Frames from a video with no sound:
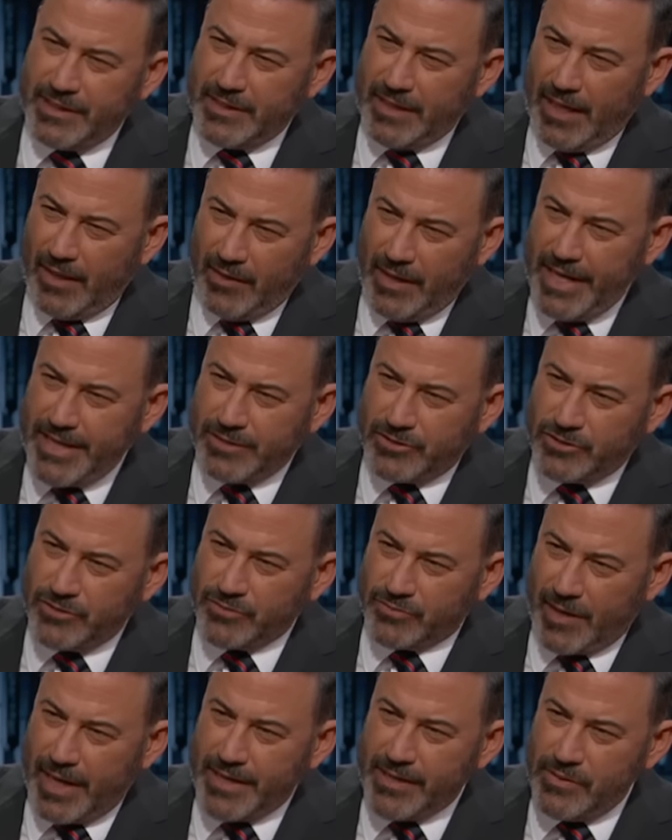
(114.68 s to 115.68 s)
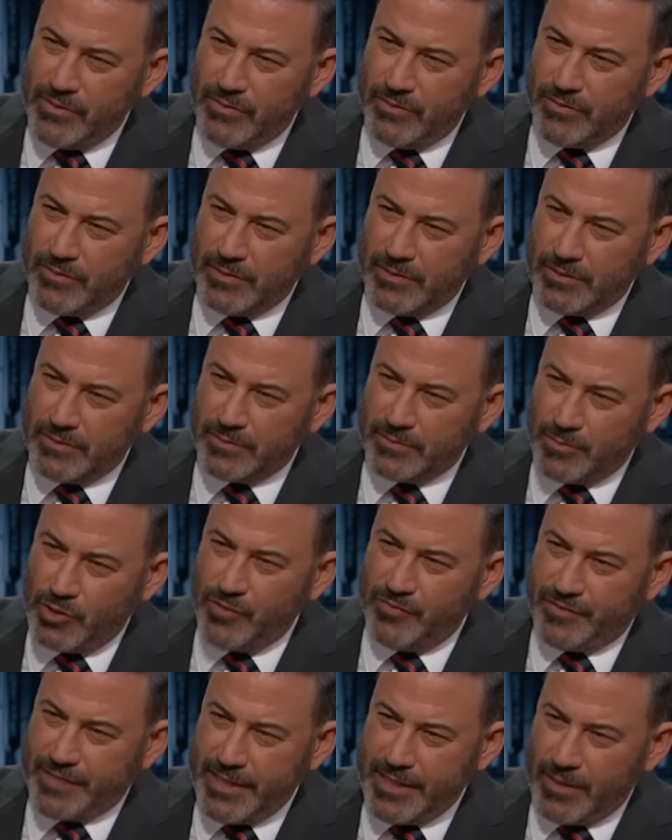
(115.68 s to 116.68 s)
in LA too, right? You uh,
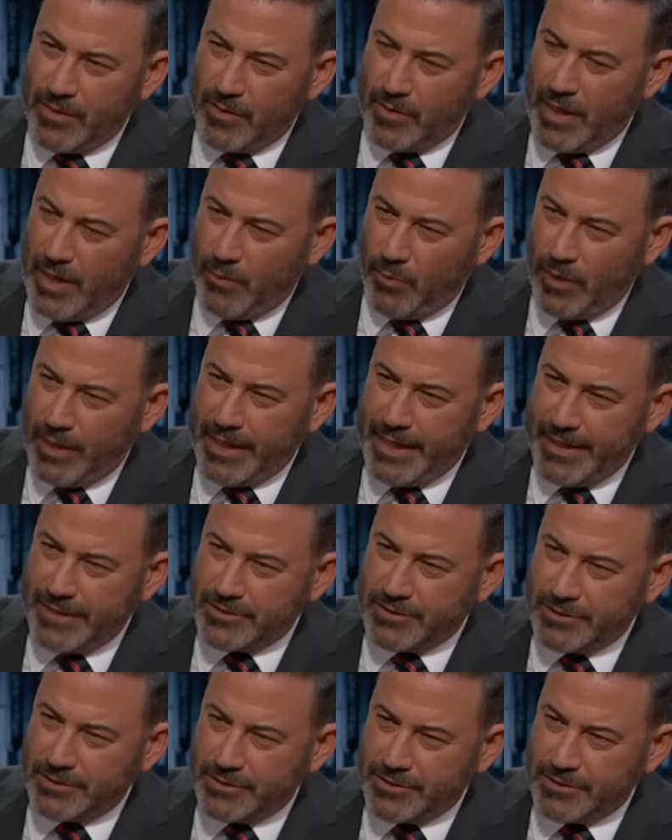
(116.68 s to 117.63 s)
moved here at what age?